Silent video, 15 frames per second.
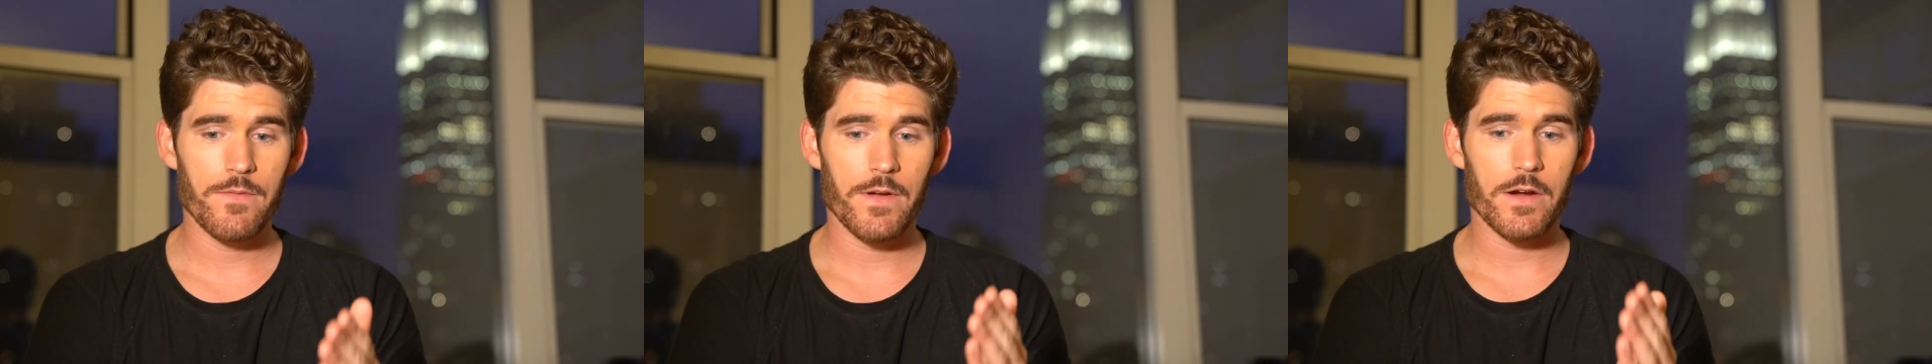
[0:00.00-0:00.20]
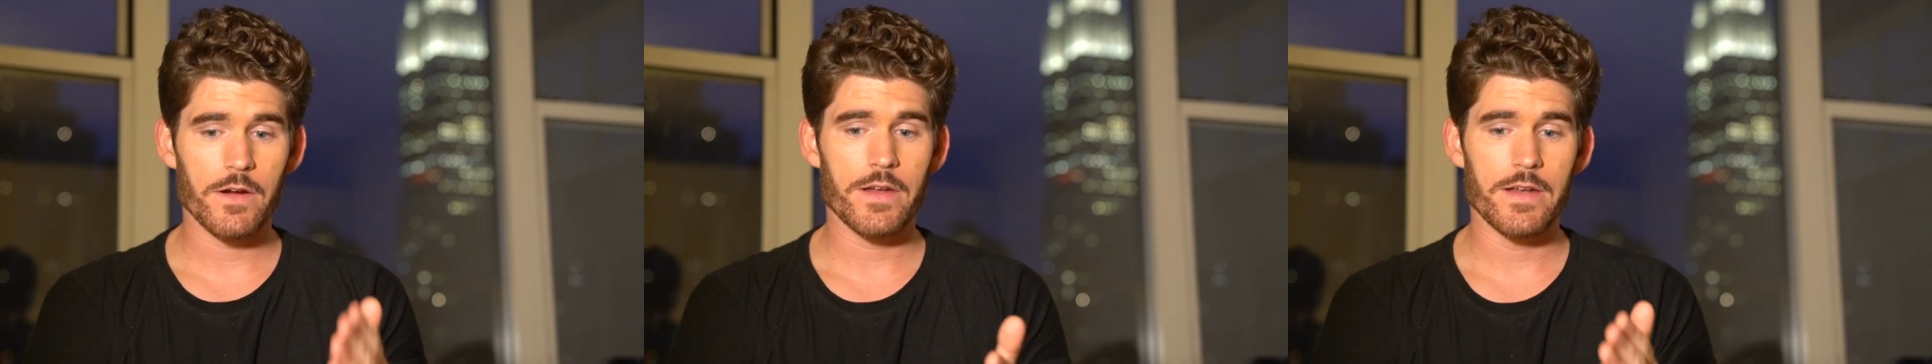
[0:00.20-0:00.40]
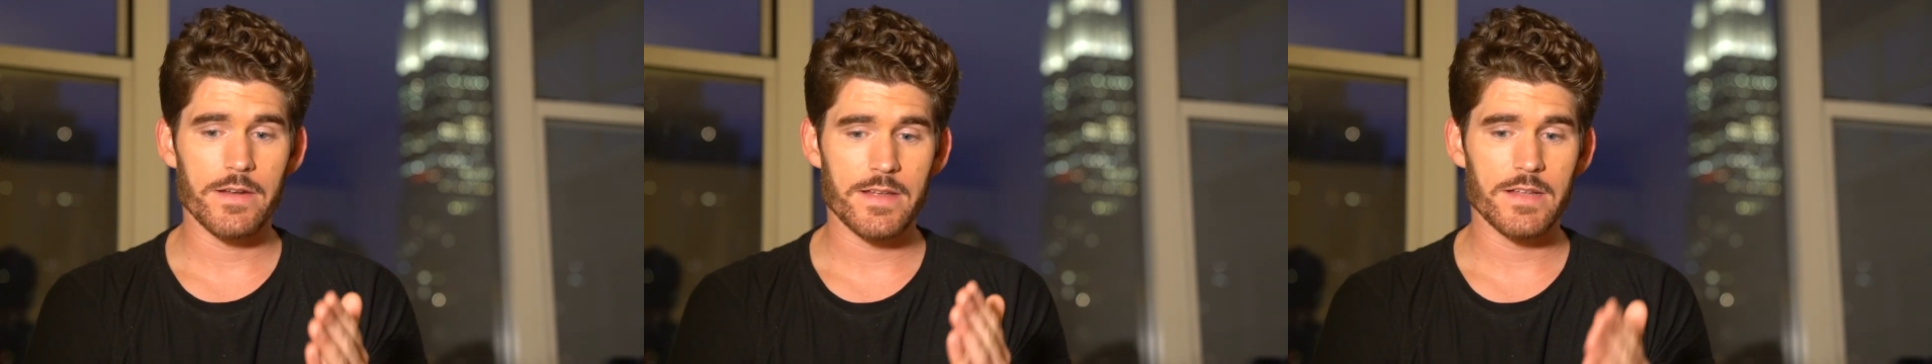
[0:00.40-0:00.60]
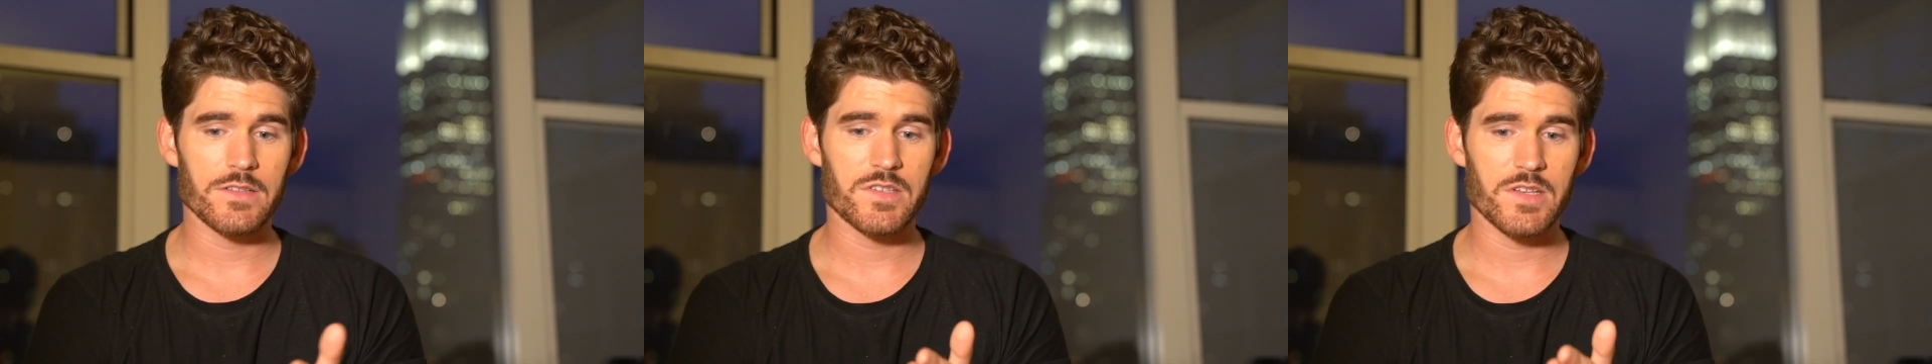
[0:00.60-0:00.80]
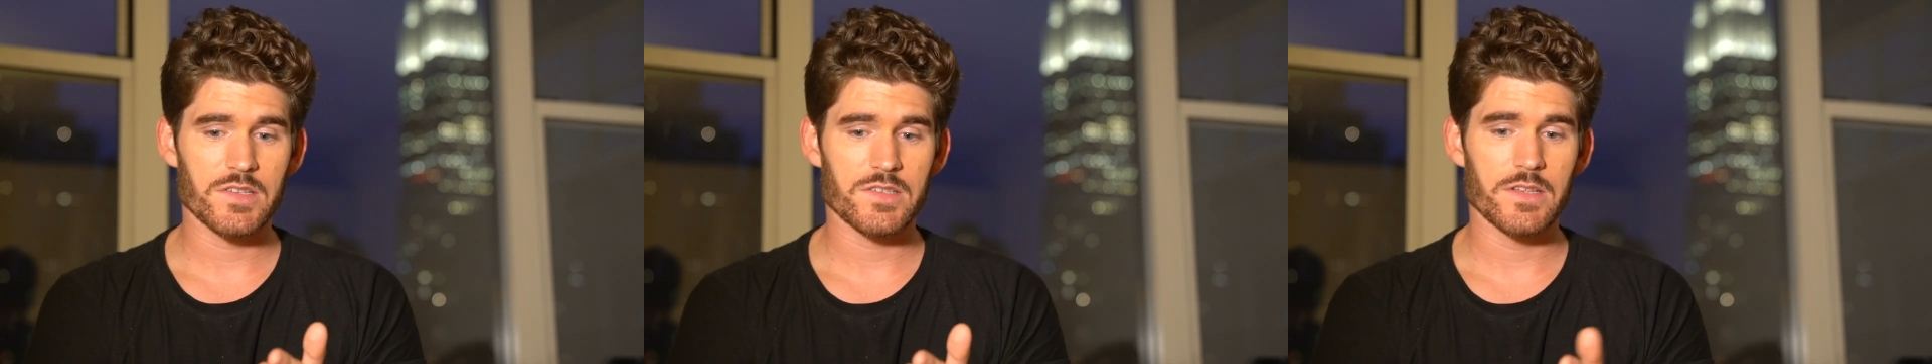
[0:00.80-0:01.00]
very
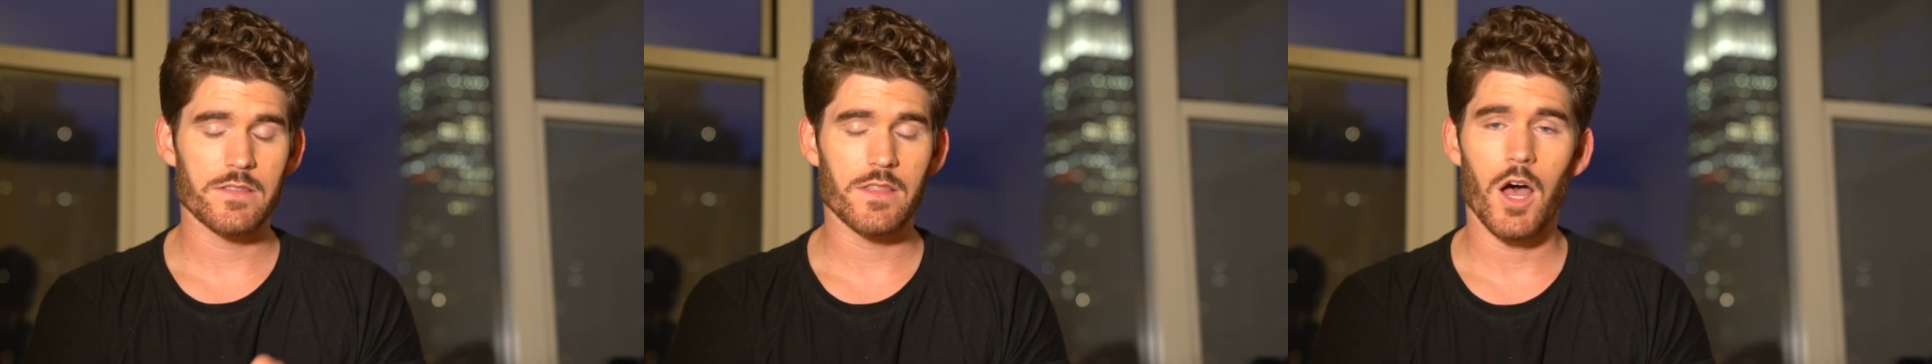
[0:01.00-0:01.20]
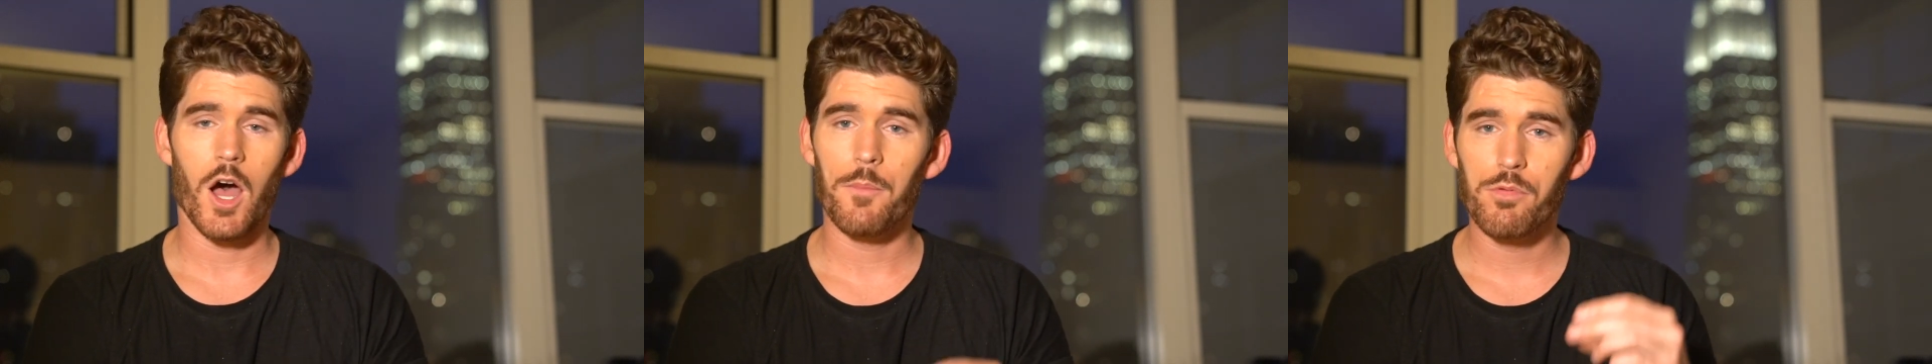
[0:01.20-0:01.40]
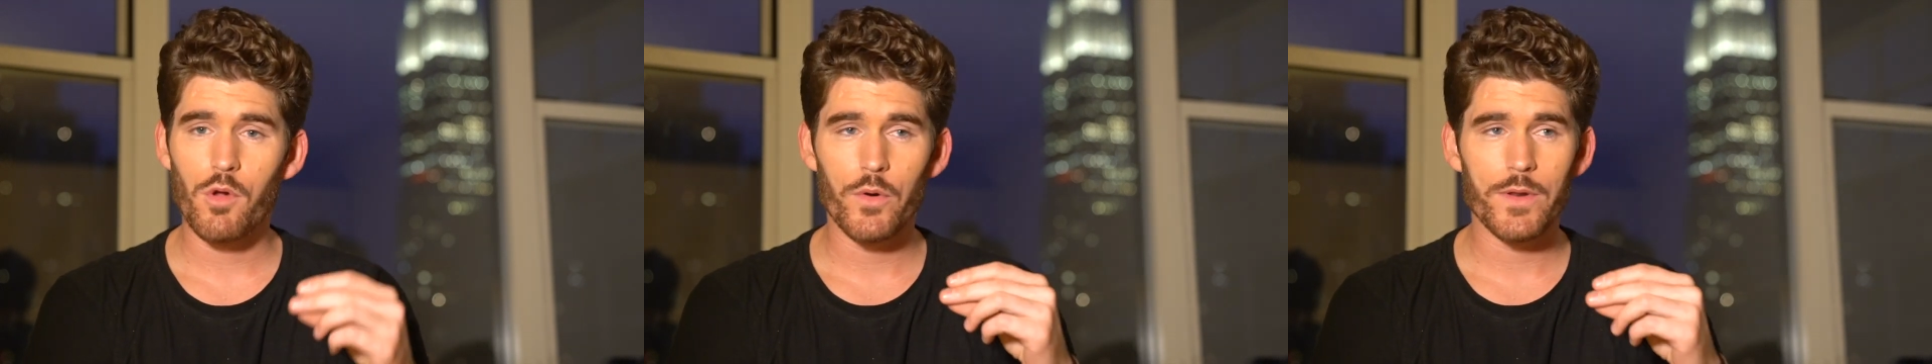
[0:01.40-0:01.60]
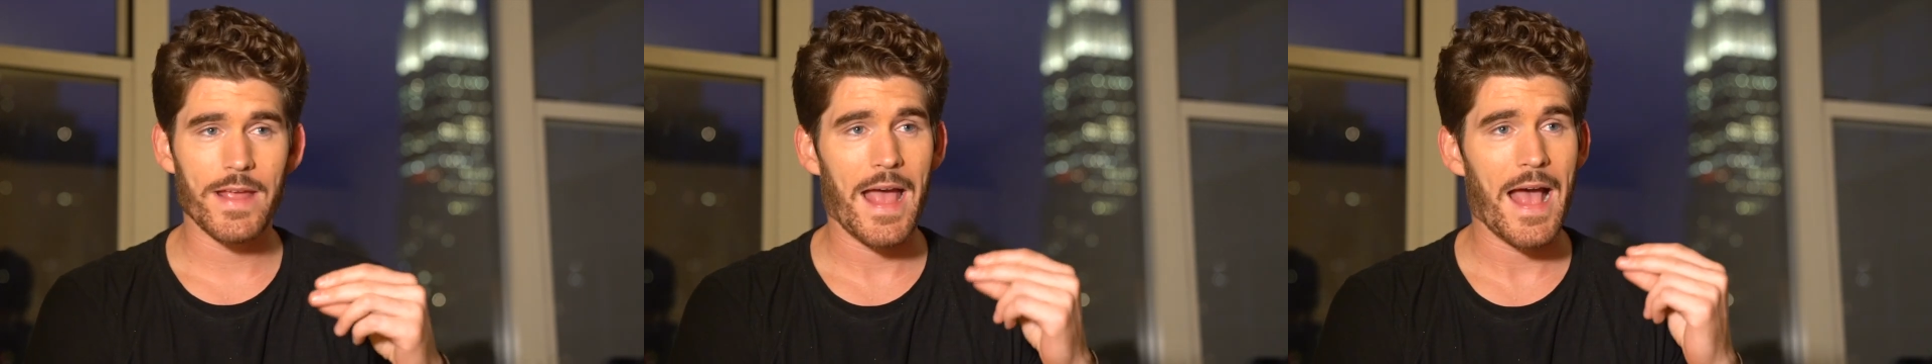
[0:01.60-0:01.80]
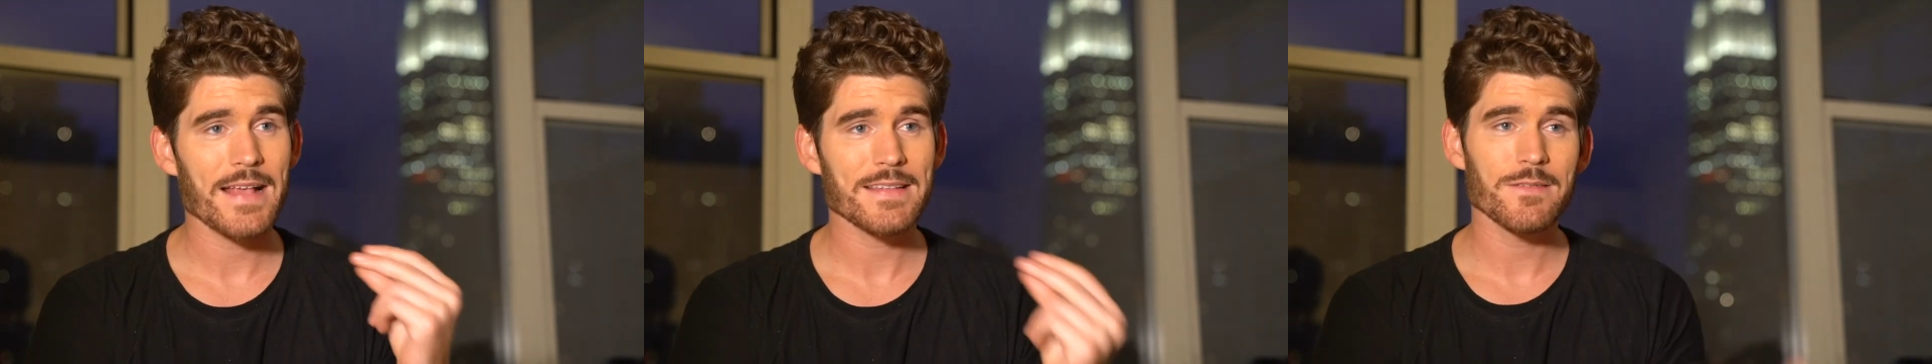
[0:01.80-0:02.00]
inconsistent. The
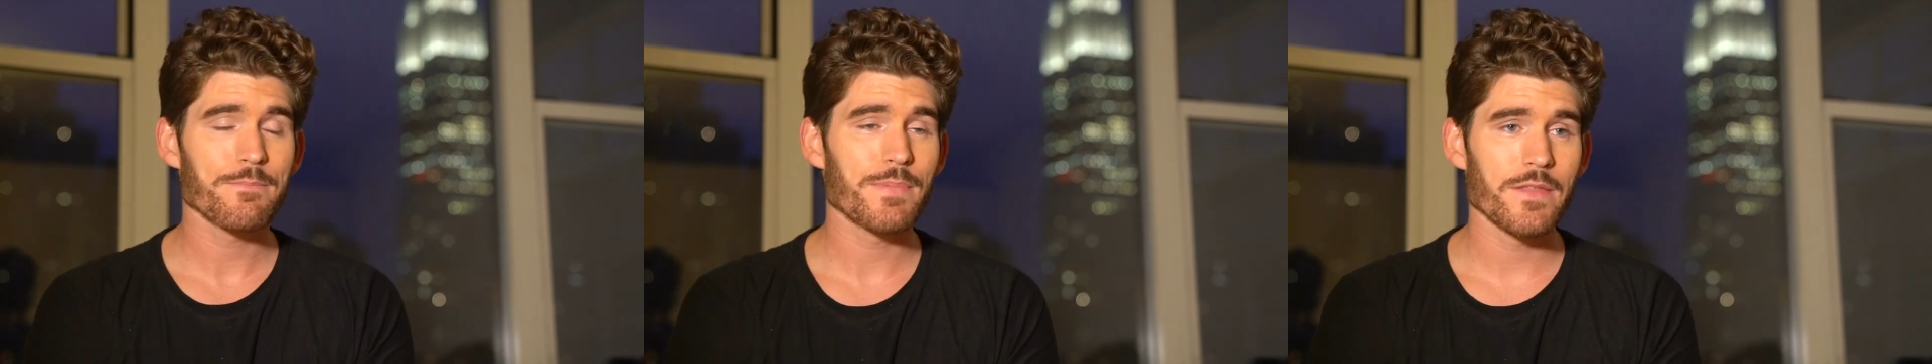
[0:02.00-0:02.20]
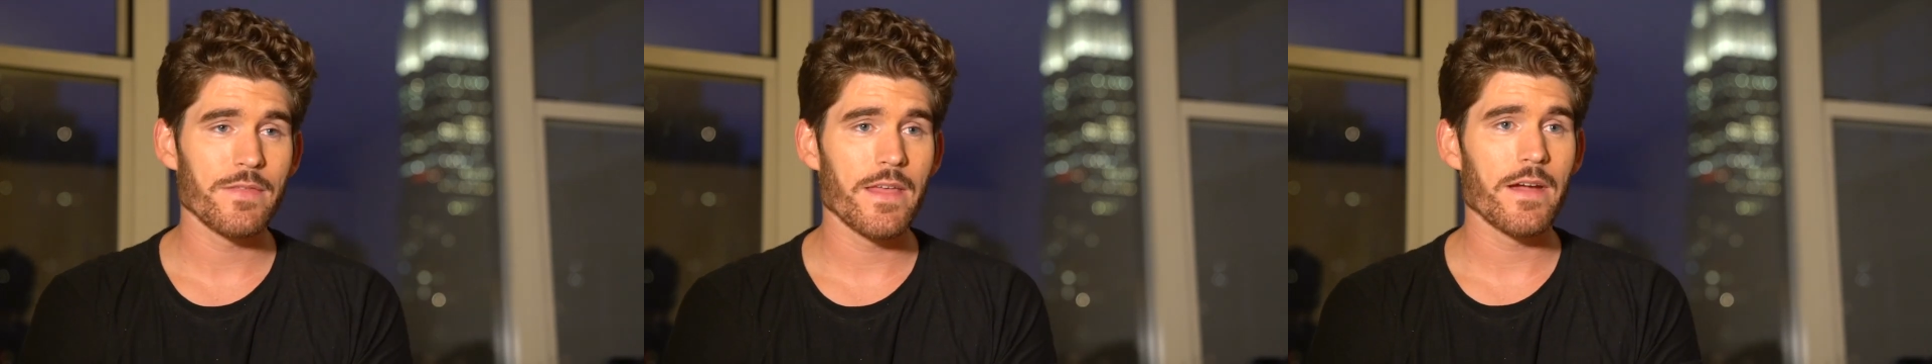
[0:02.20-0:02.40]
uploading hasn't been